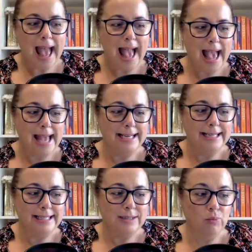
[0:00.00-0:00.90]

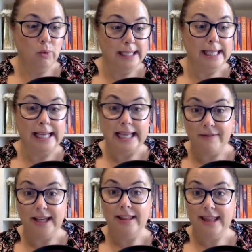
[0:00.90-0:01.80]
and really giving